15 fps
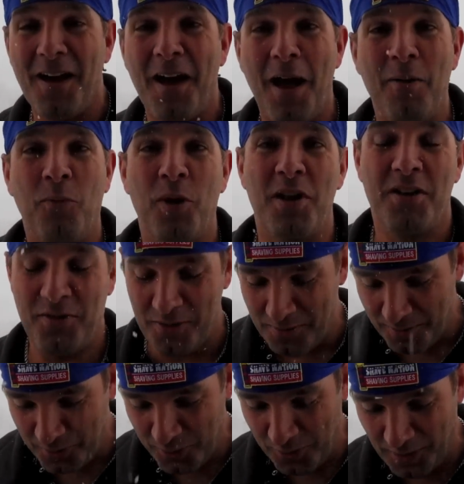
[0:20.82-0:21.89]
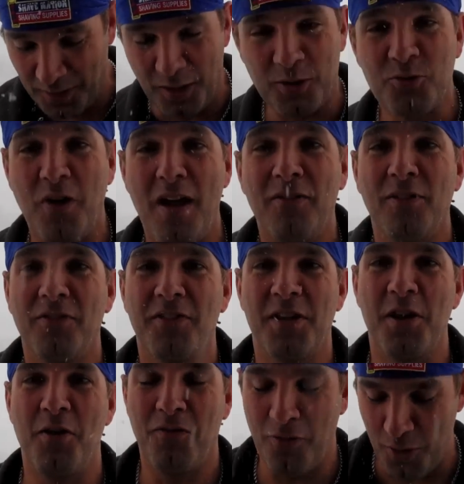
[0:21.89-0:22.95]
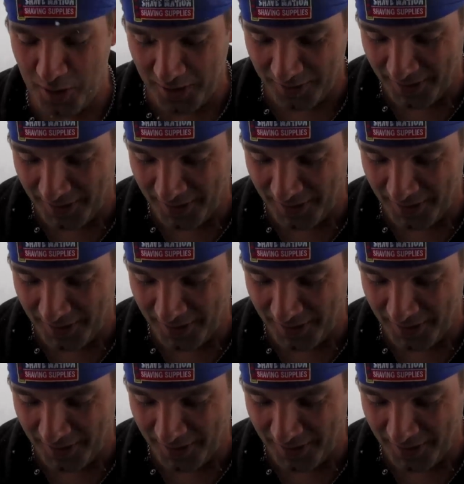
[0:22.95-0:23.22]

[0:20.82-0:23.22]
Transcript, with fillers: I want to do a little travel video for you